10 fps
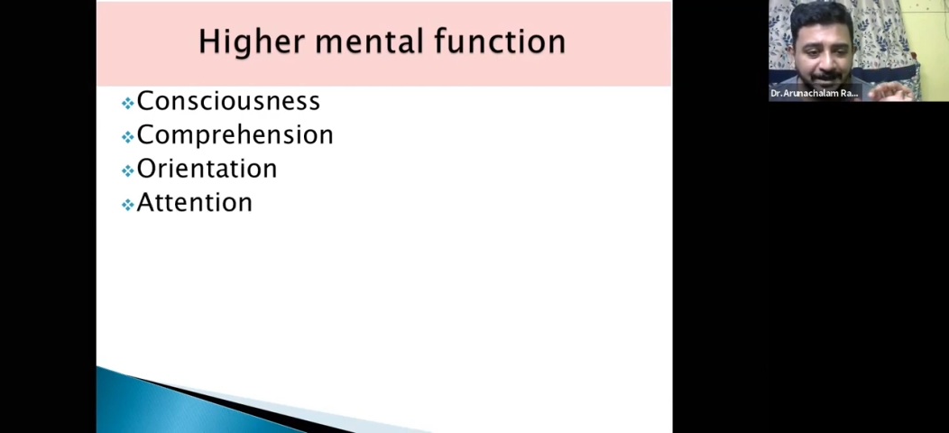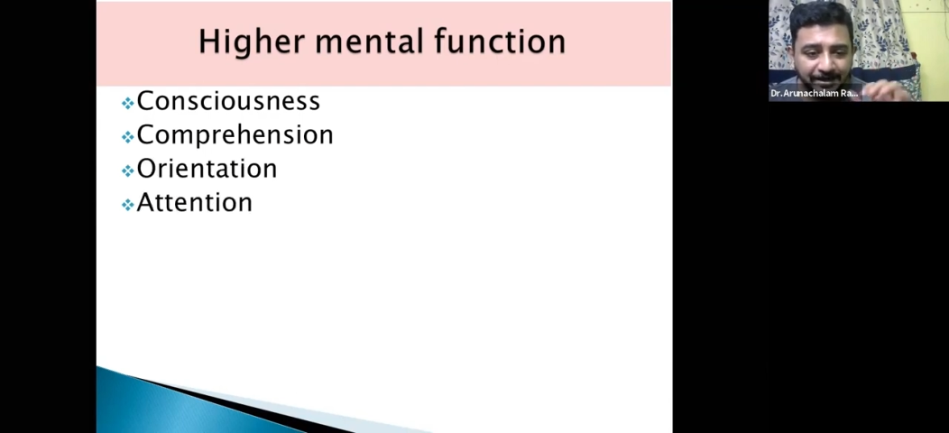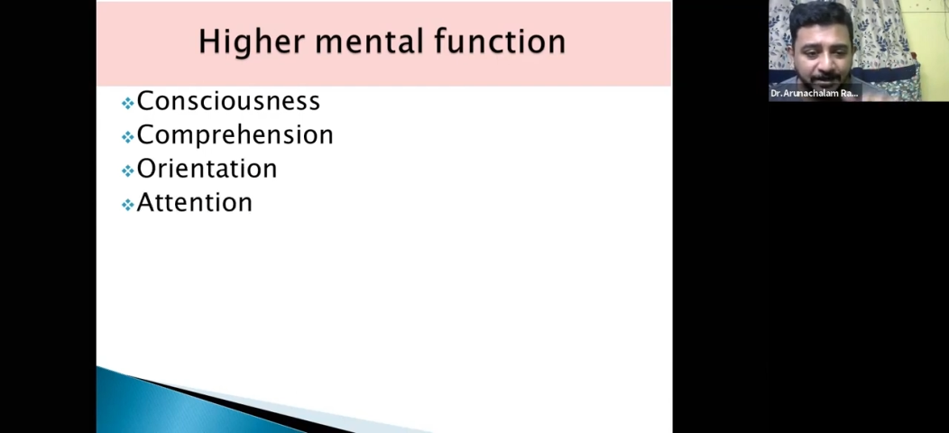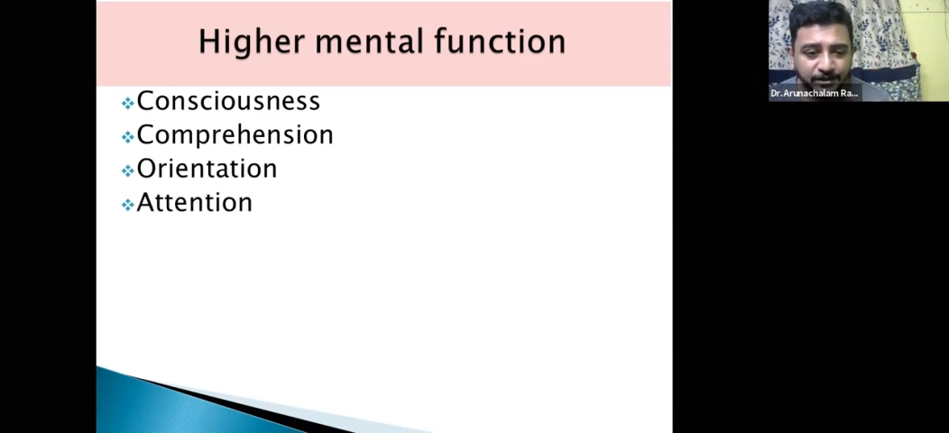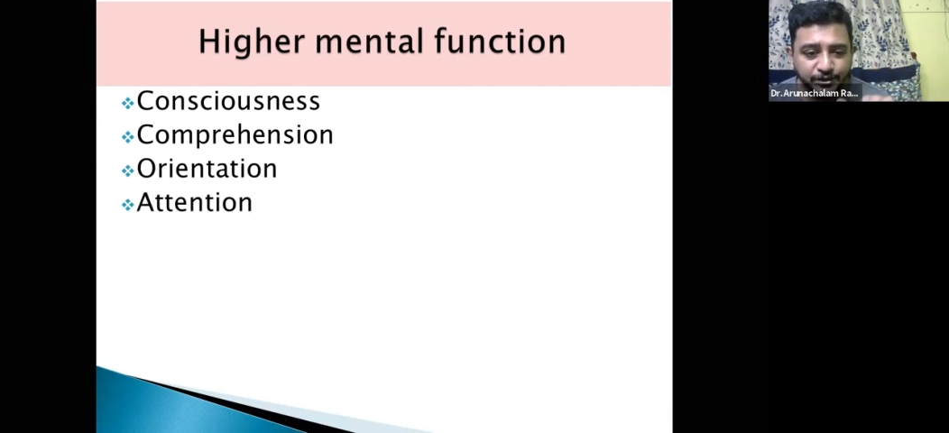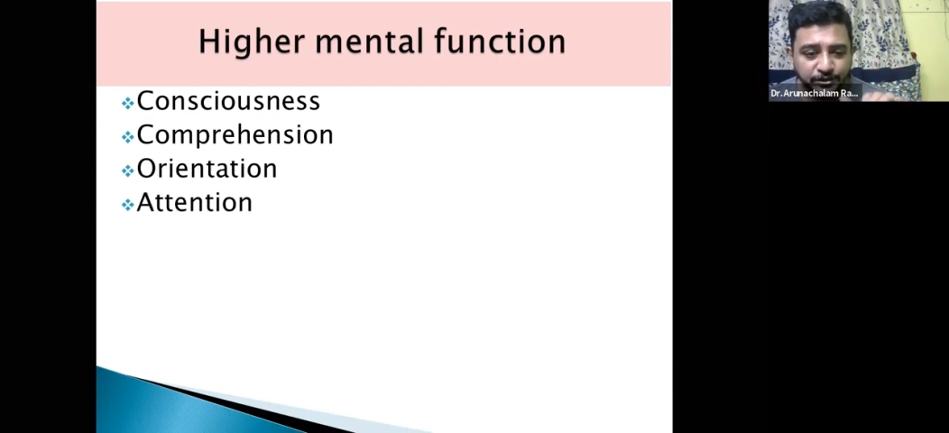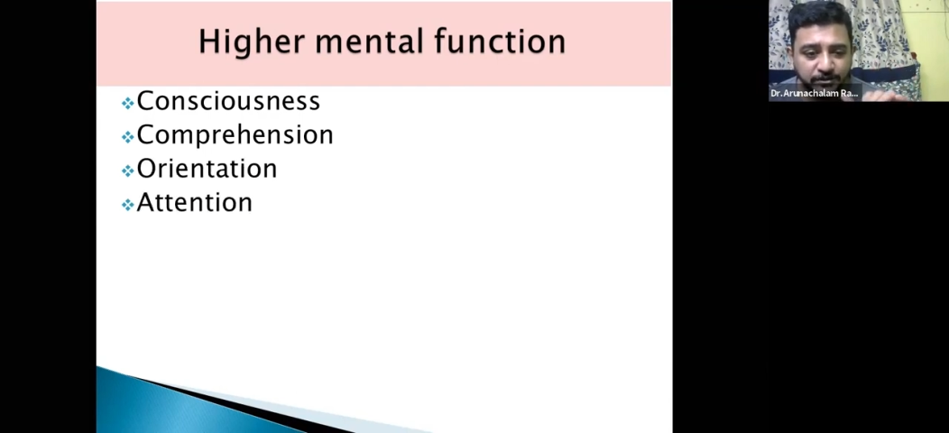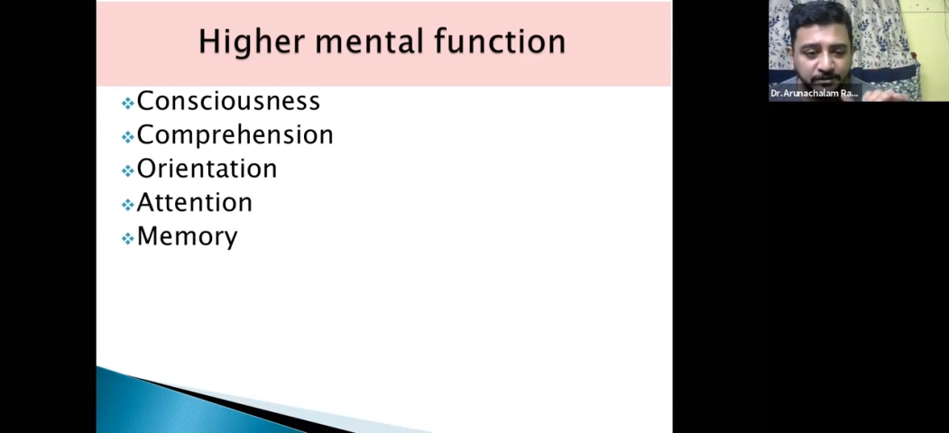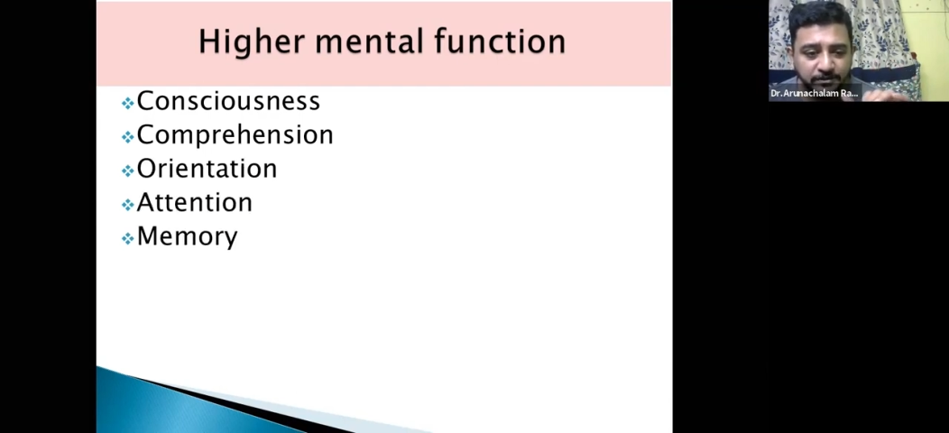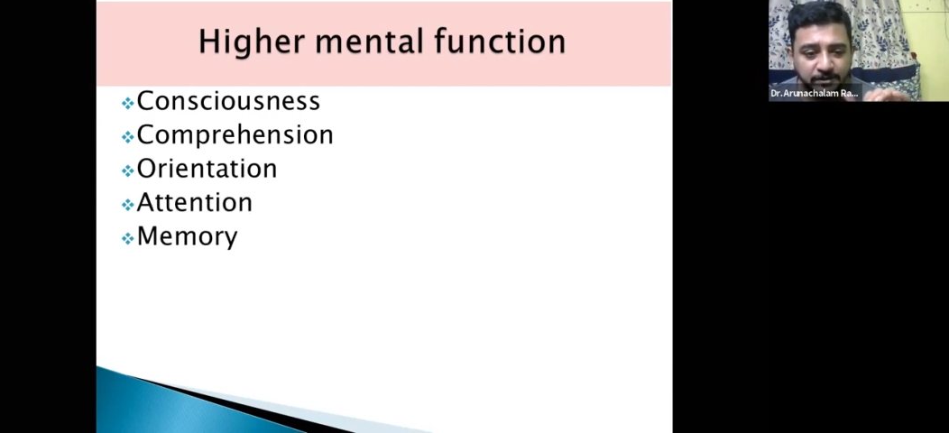
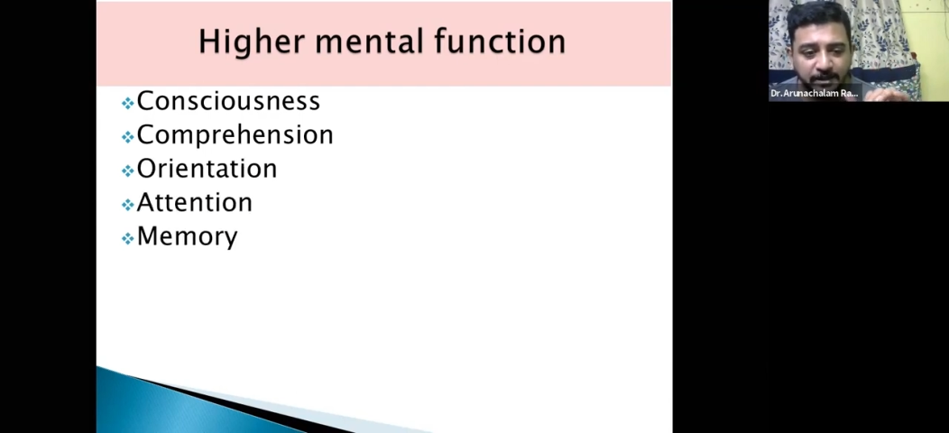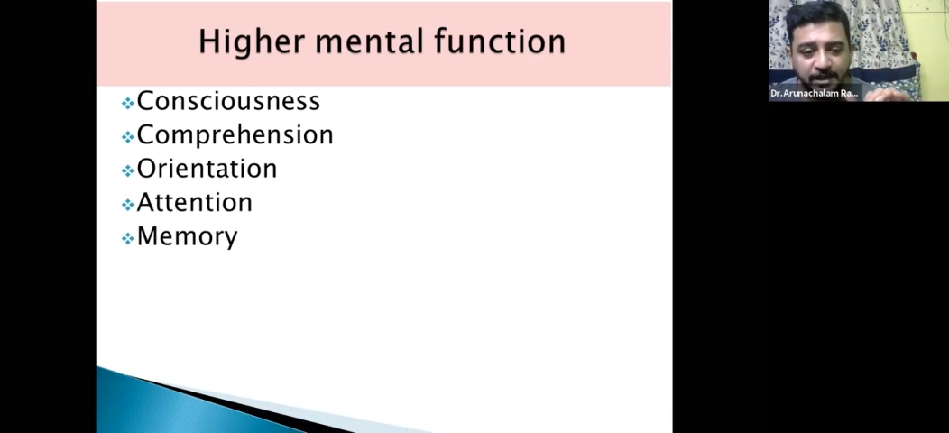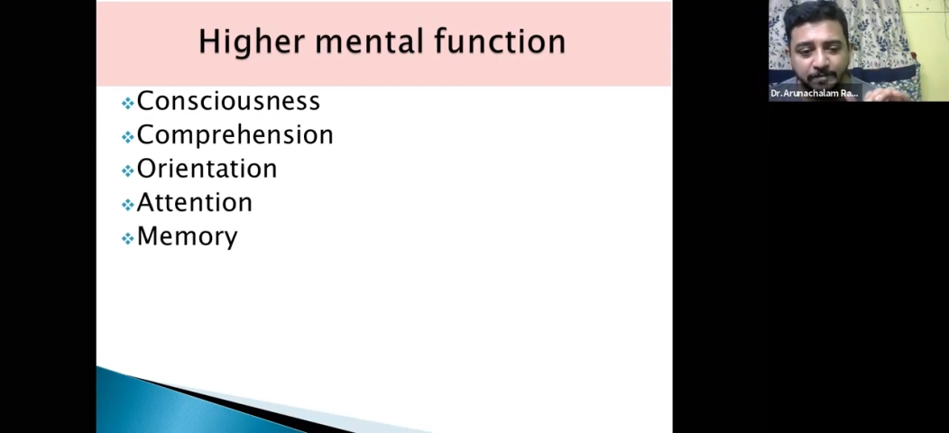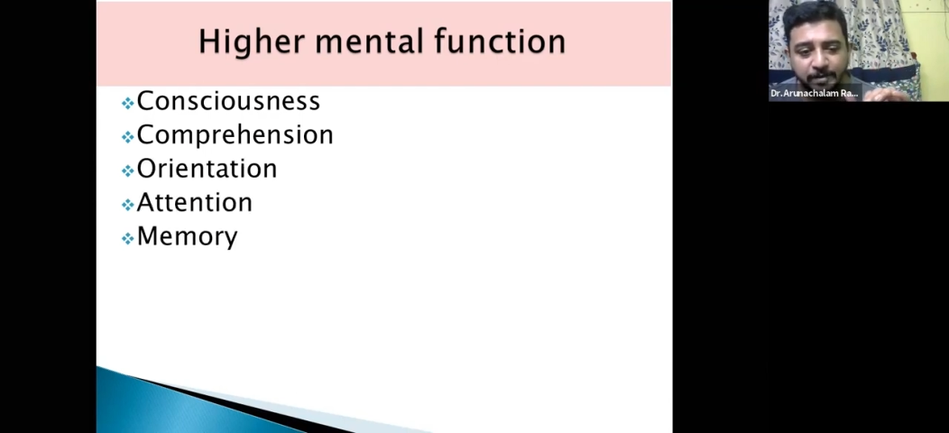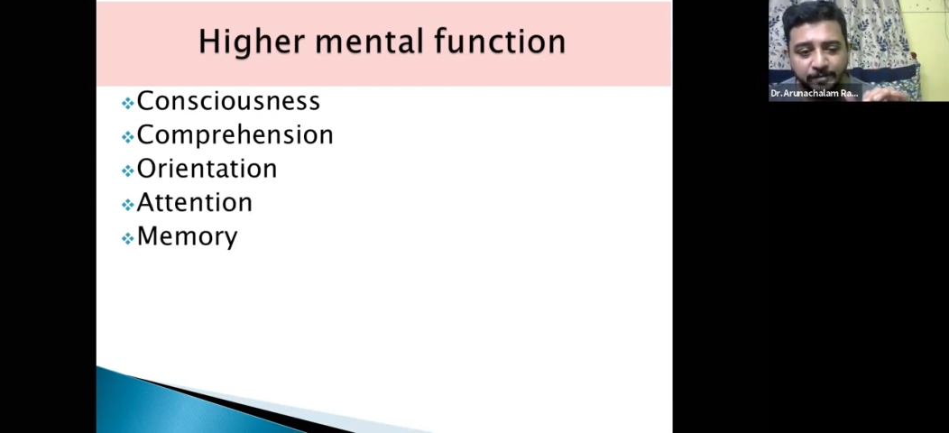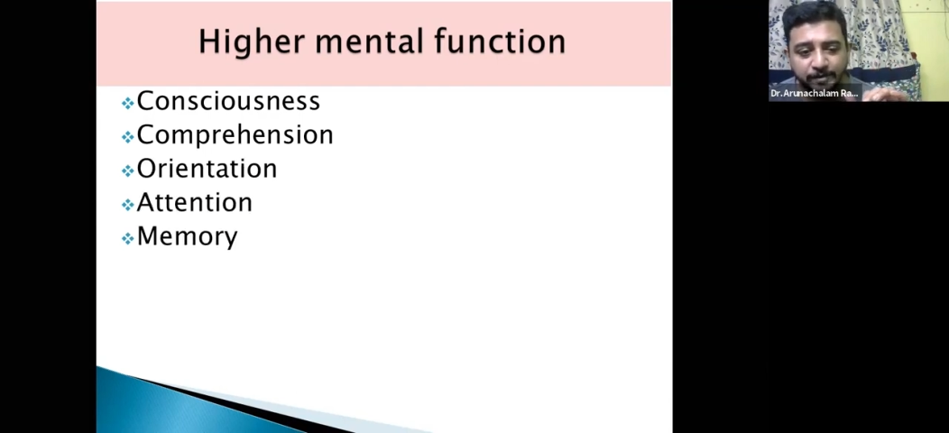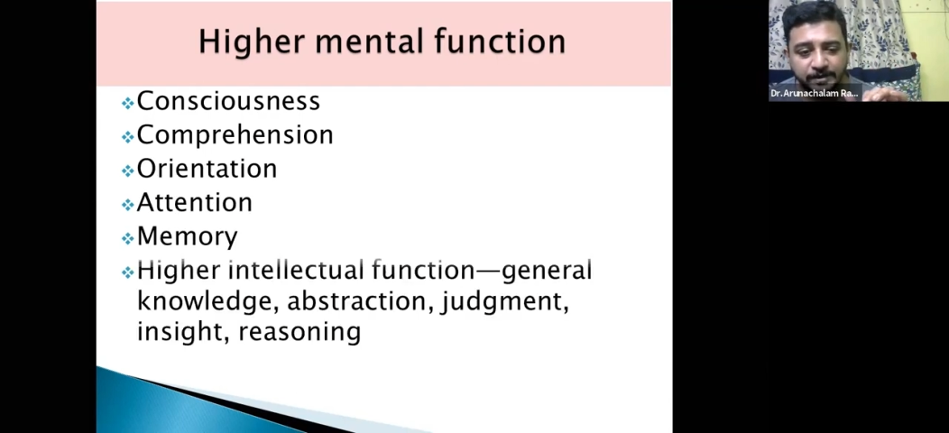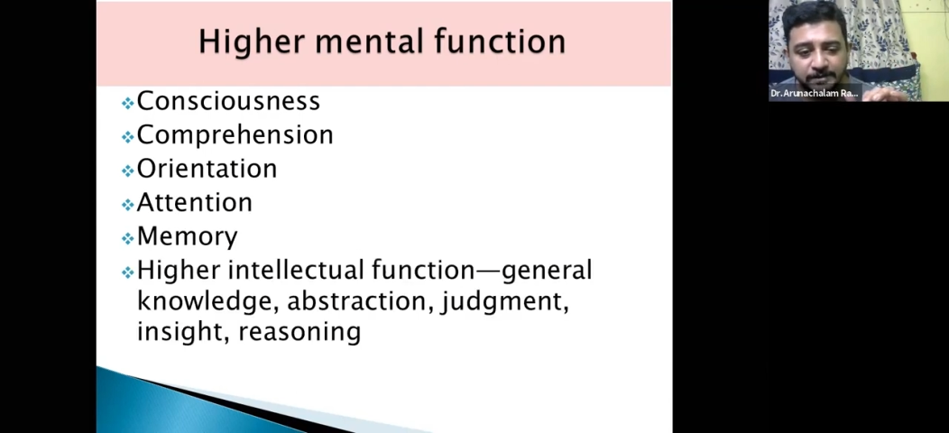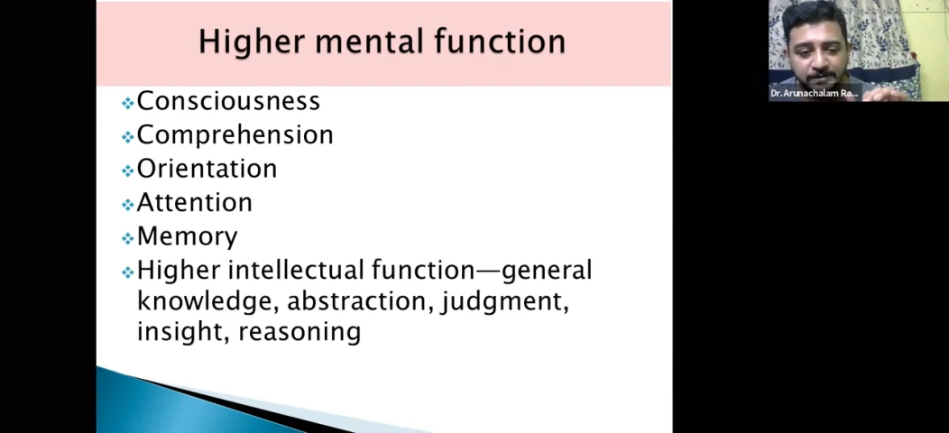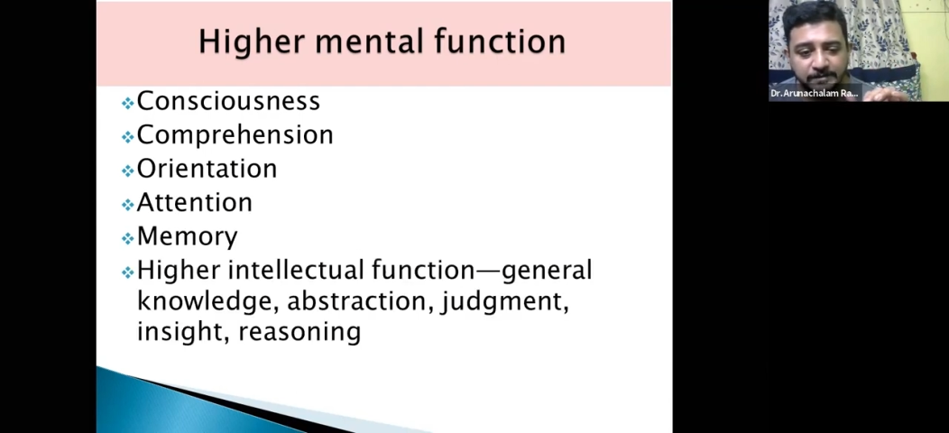attention, and memory.